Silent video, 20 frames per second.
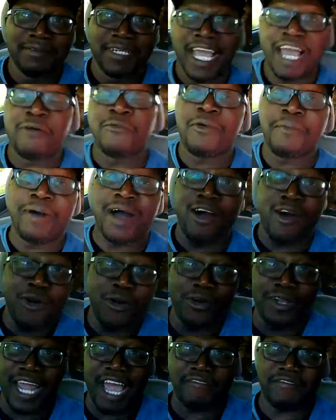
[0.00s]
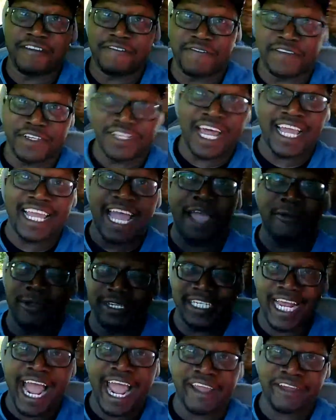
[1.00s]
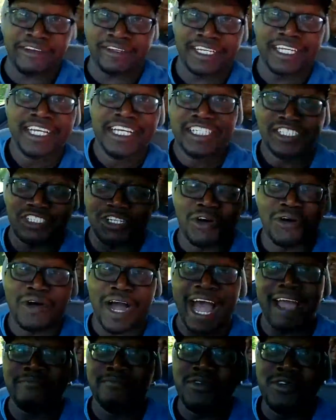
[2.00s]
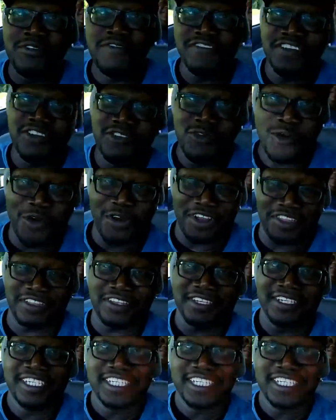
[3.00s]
I want my whole life to feel like I retired. So I moved north